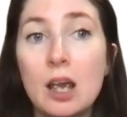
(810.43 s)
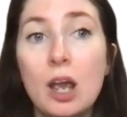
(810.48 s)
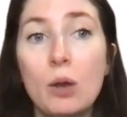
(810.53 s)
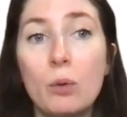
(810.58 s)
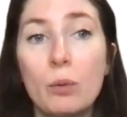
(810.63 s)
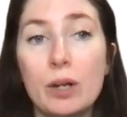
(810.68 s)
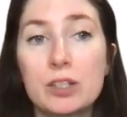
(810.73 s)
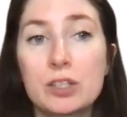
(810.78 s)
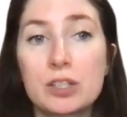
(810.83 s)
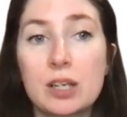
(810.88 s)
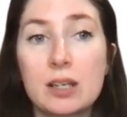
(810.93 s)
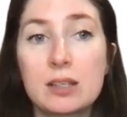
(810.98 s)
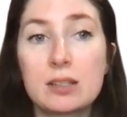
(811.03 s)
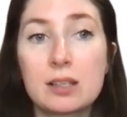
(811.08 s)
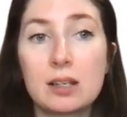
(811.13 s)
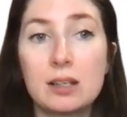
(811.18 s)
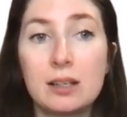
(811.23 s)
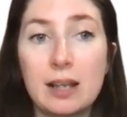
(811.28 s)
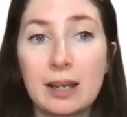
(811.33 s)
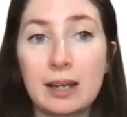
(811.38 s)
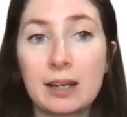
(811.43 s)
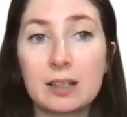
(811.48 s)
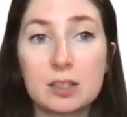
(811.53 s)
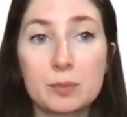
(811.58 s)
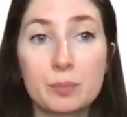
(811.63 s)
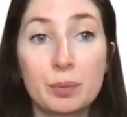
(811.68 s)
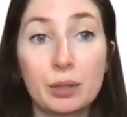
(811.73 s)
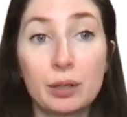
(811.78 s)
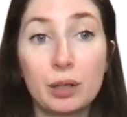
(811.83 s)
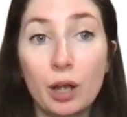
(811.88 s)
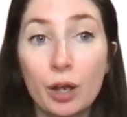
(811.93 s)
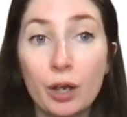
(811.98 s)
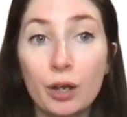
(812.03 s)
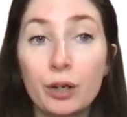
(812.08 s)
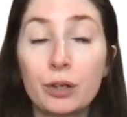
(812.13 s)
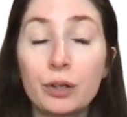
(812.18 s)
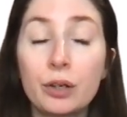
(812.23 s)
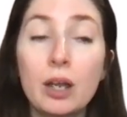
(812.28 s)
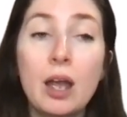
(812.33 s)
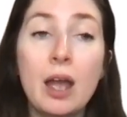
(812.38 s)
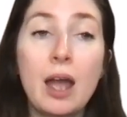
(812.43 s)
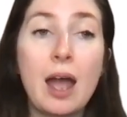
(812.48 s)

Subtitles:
which is linked below,